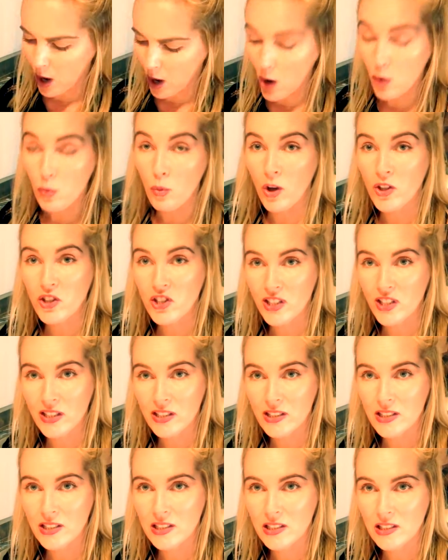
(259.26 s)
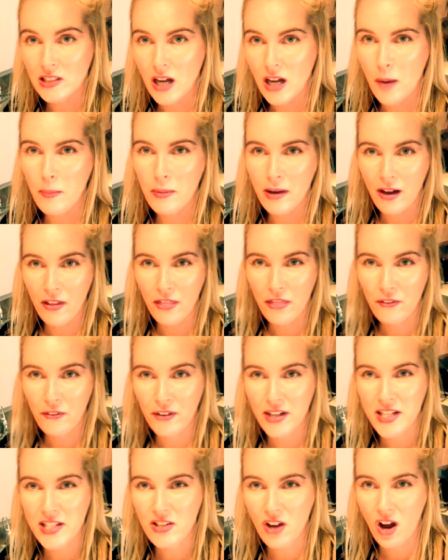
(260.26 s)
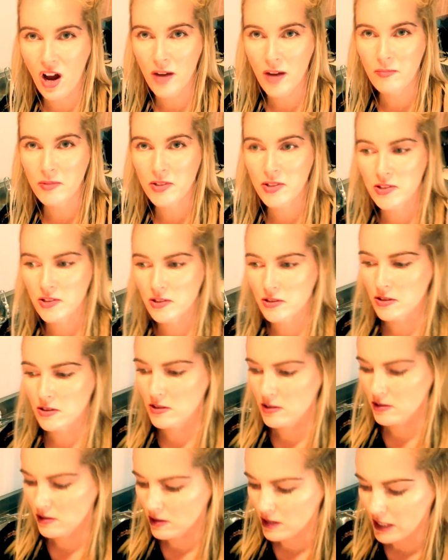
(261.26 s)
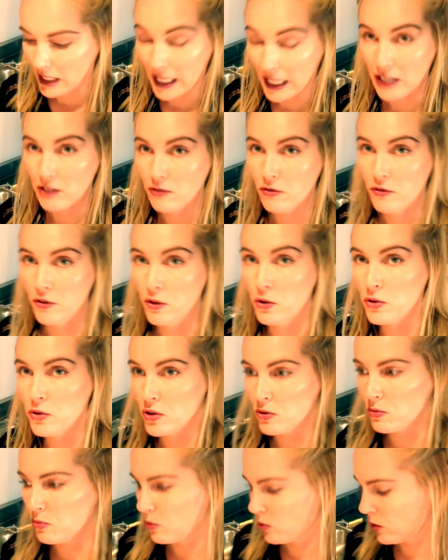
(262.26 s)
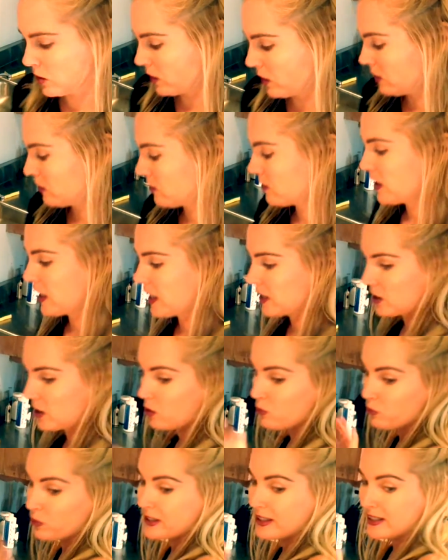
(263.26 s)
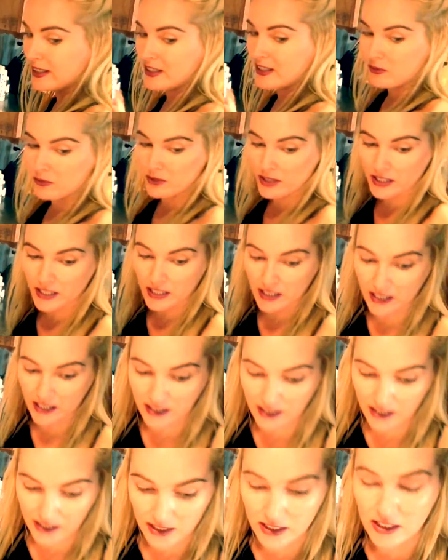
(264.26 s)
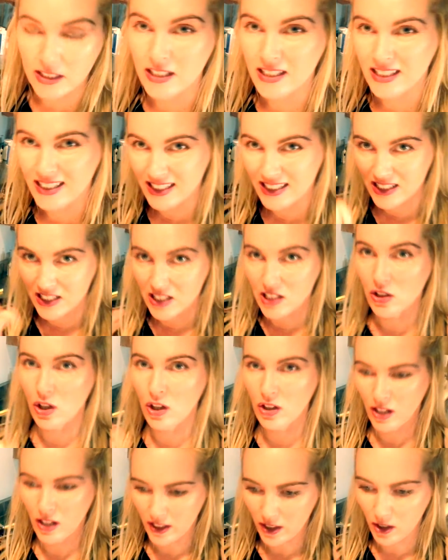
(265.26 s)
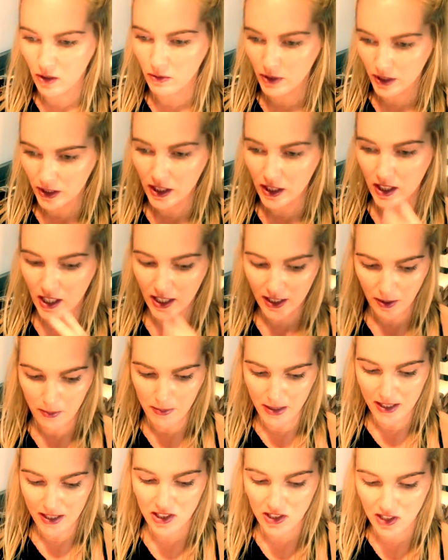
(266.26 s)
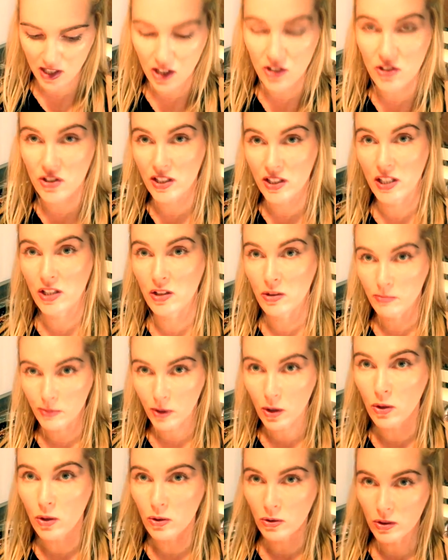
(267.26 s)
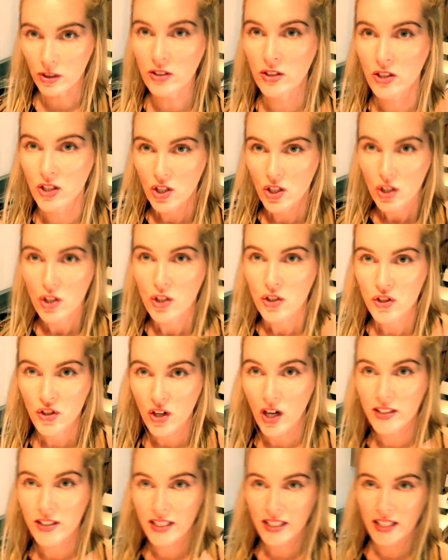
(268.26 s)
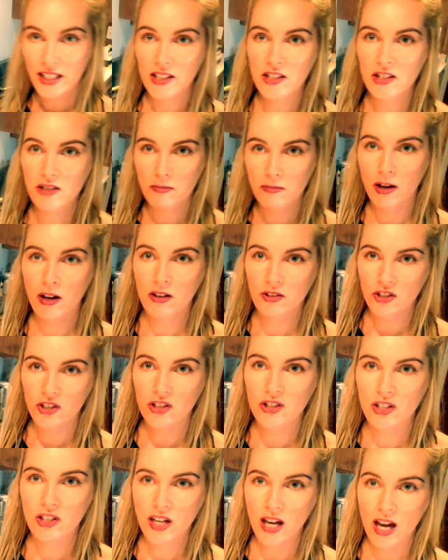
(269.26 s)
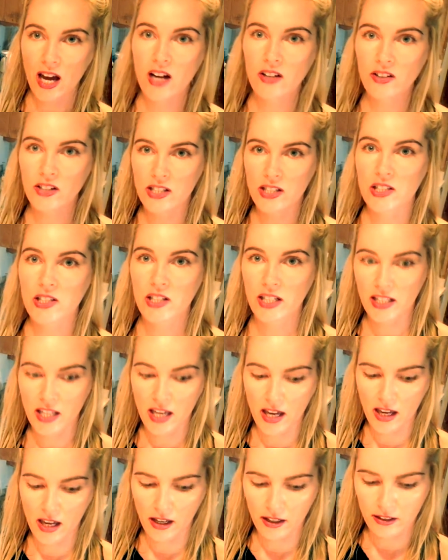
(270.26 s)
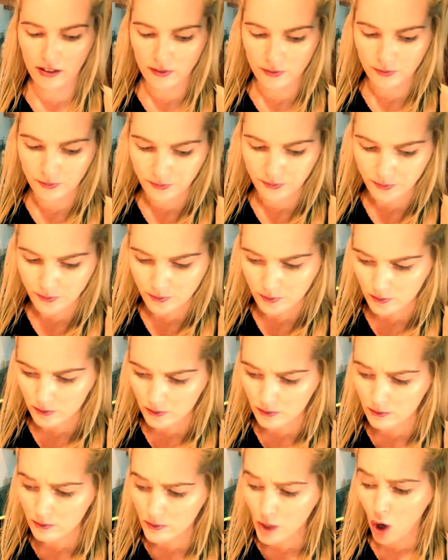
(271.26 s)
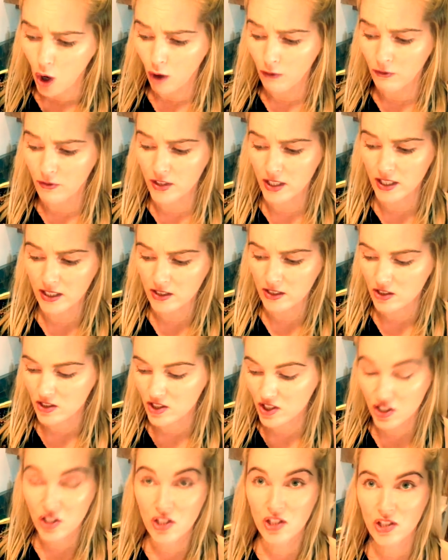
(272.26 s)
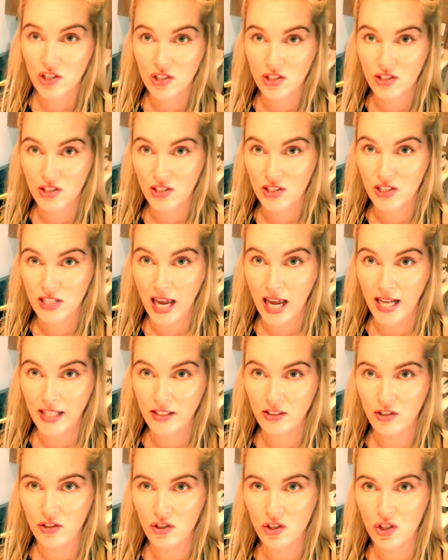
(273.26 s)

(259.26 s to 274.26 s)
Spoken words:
I wash it about 3 times in filtered water. And I really, really get it. You know, like I really kind of massage it in a bowl and try to get as much out as I can of the sand and